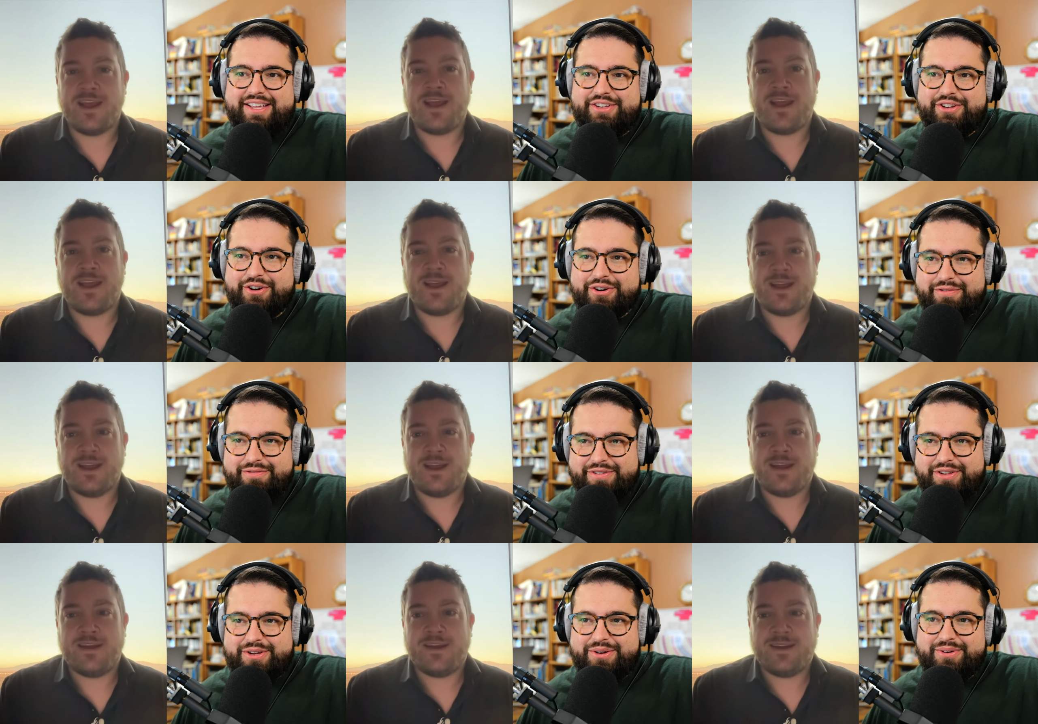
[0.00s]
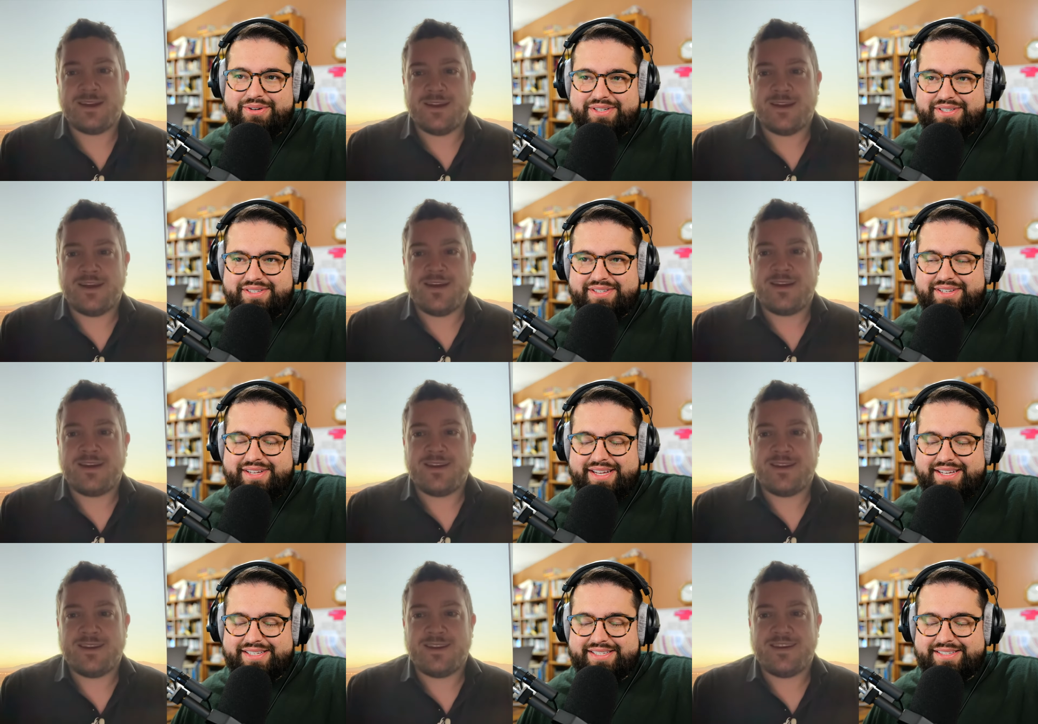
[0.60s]
Speaker 1: your view is
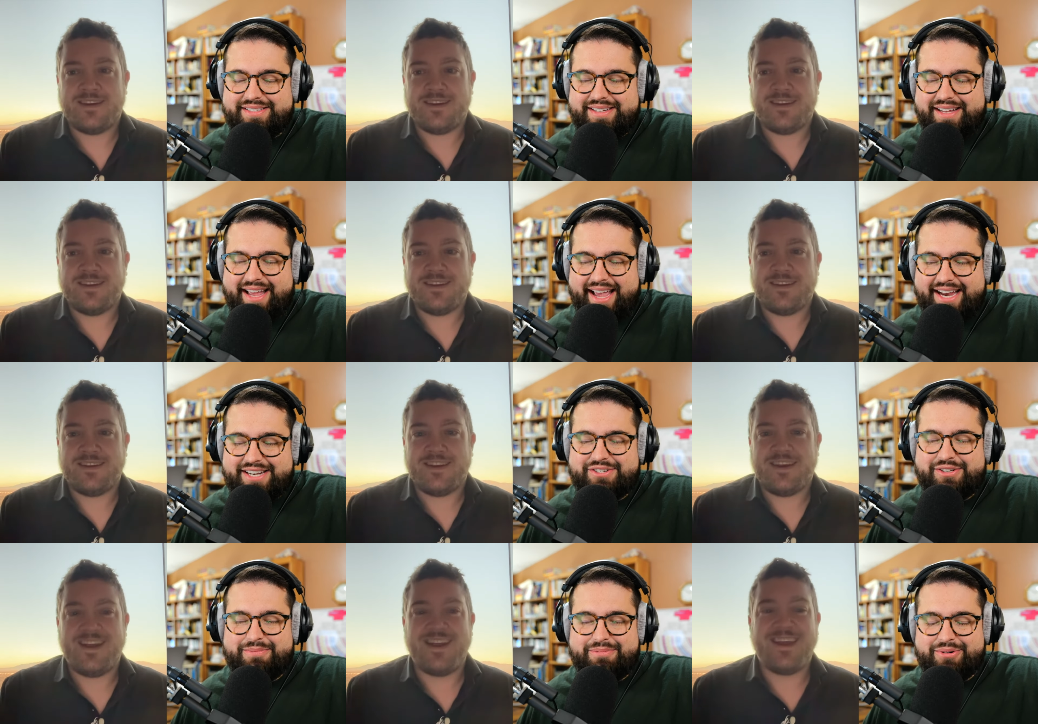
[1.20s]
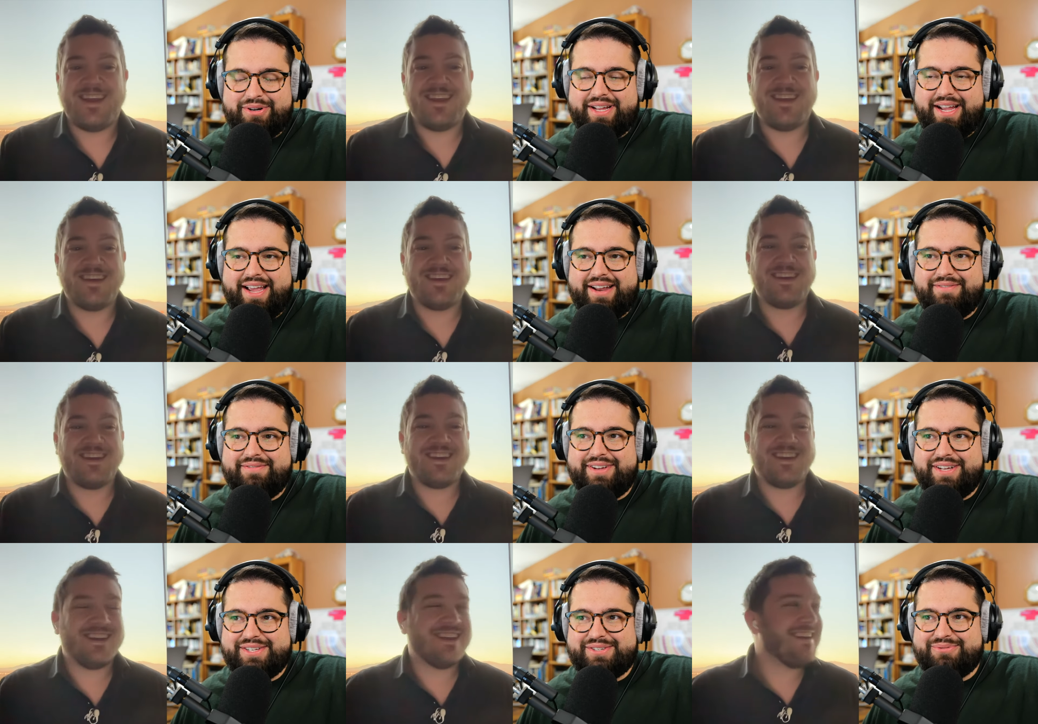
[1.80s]
is actually pretty
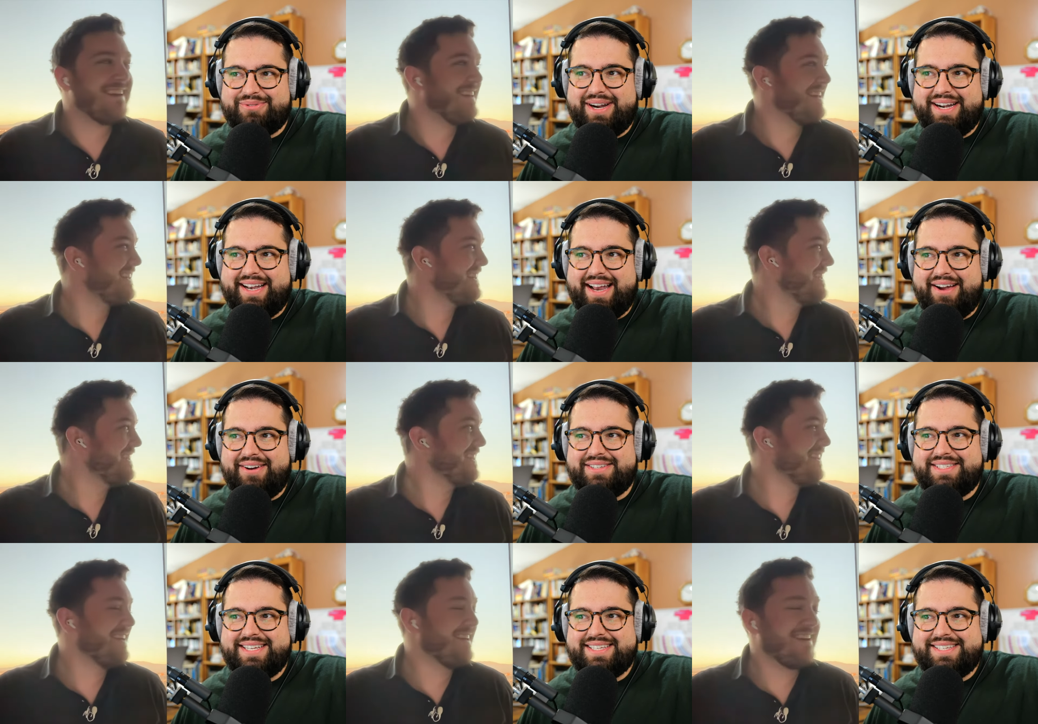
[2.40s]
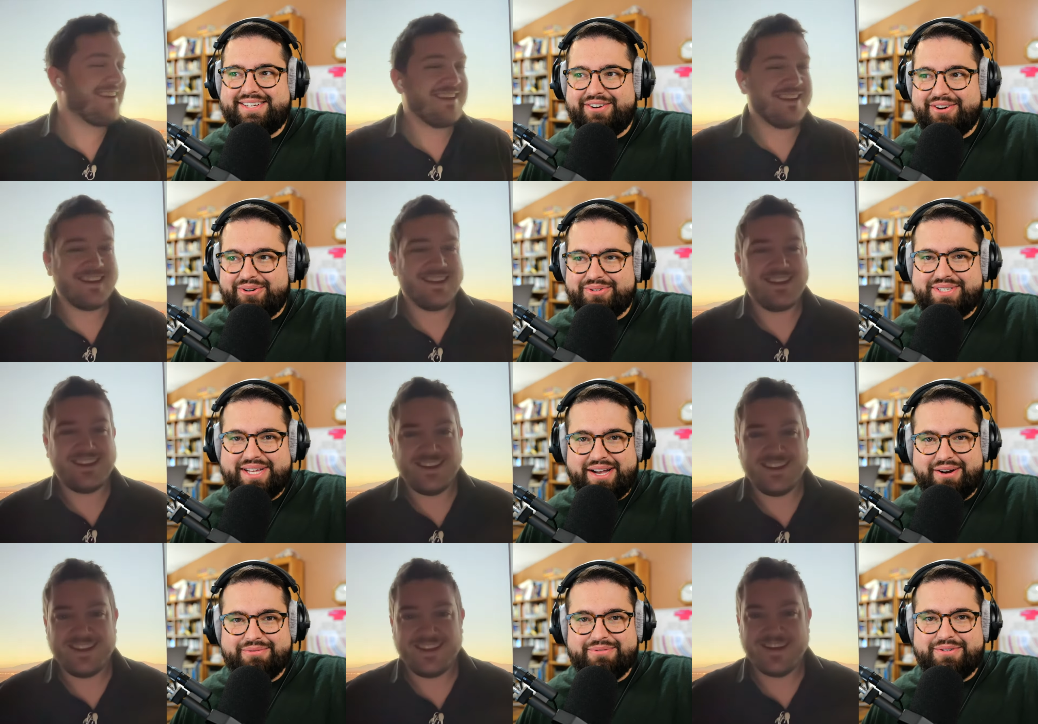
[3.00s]
envious right now. Is this your hotel